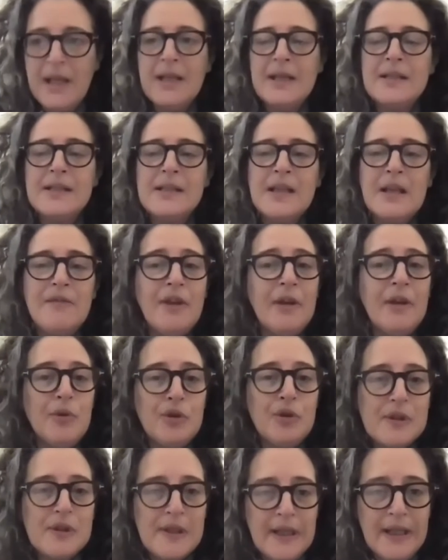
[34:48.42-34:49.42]
Saving
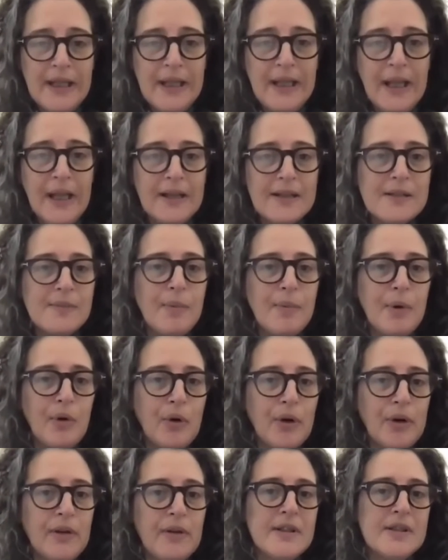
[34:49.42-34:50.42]
Bruce Lee
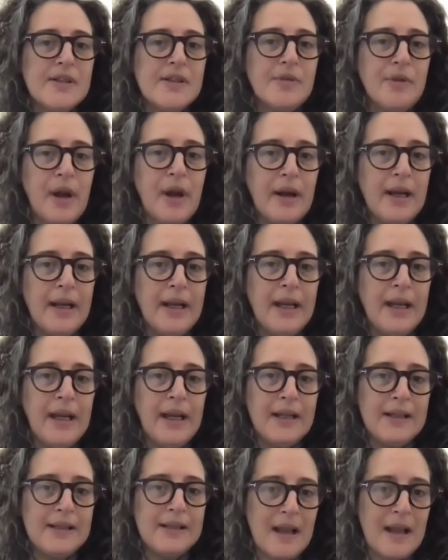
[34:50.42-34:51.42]
explored this rarely
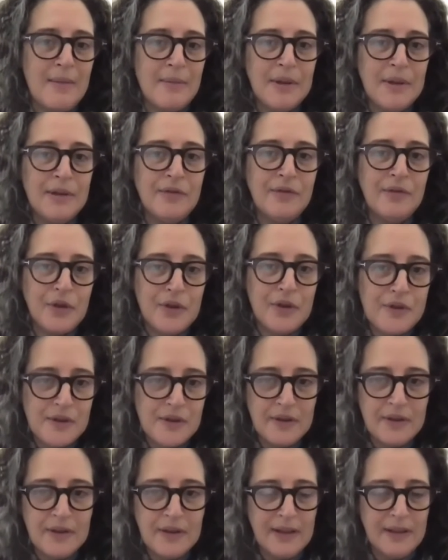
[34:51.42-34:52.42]
examined
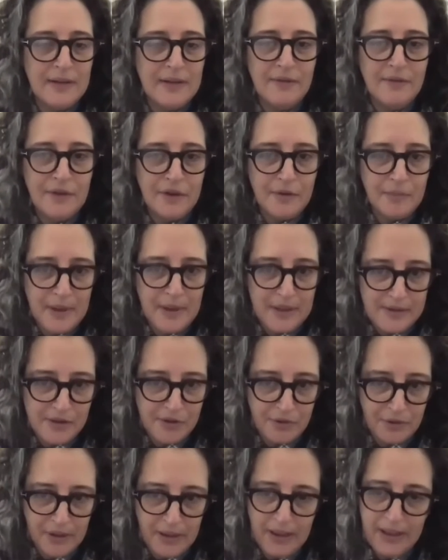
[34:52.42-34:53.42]
versant in film
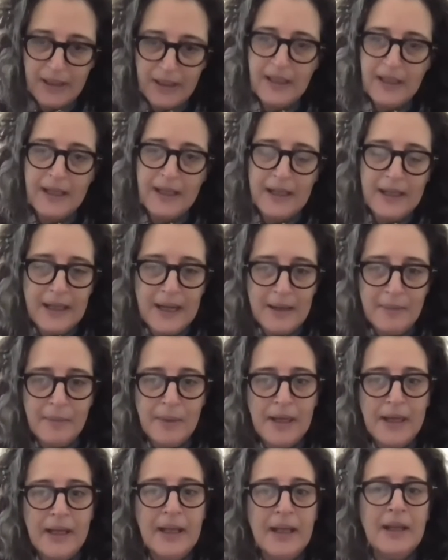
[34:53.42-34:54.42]
history,
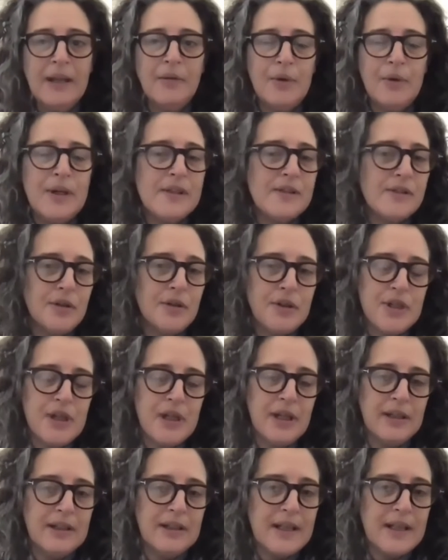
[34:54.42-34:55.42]
namely researching
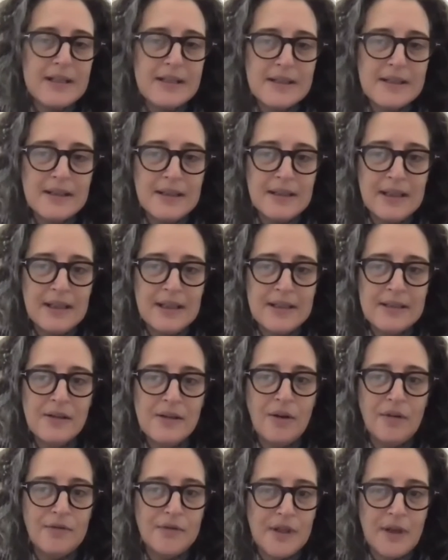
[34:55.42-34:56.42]
the destinies
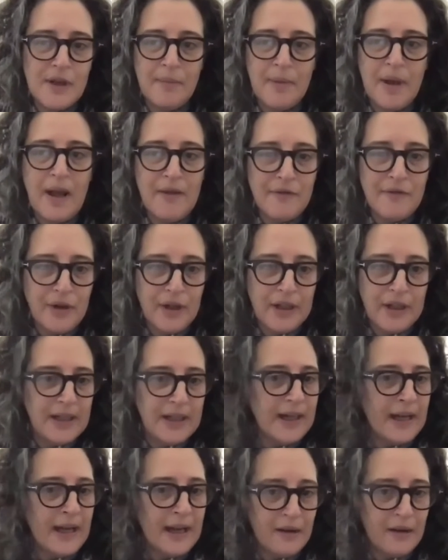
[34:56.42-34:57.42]
of some African
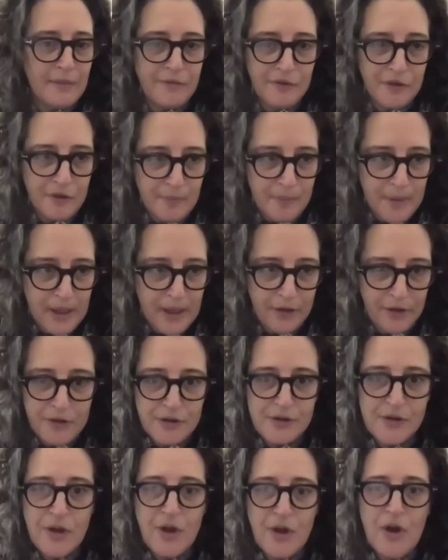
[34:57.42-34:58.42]
and Arab
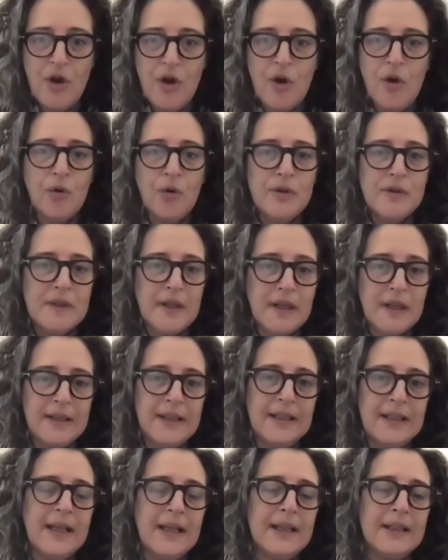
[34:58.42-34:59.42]
filmmakers who
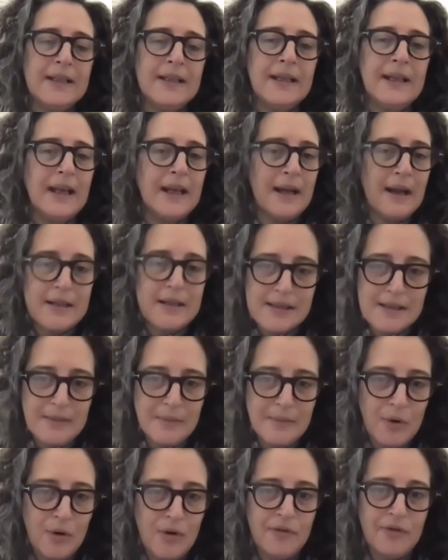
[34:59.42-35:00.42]
studied at the
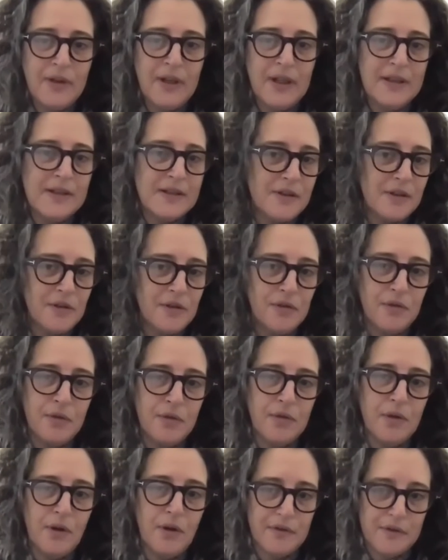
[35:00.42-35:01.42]
Gerasimov
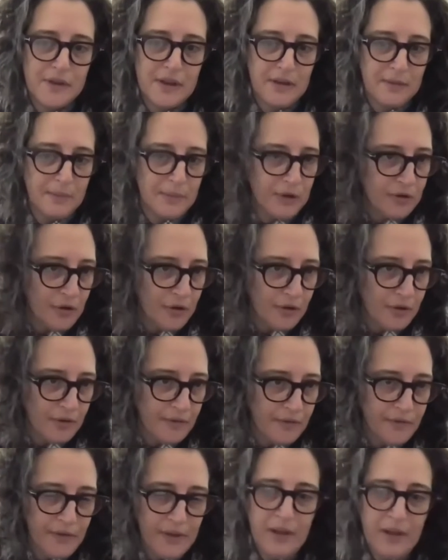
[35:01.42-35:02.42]
Institute of
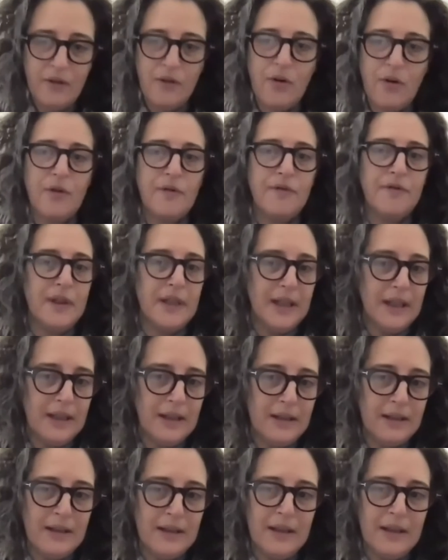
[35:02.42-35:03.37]
Cinematography, or VGIC,